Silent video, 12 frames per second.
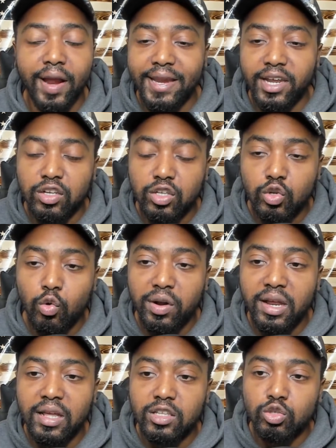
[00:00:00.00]
And they're doing
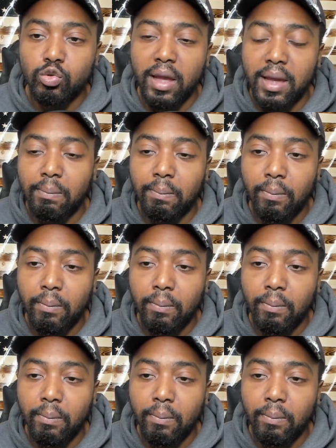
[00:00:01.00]
it to a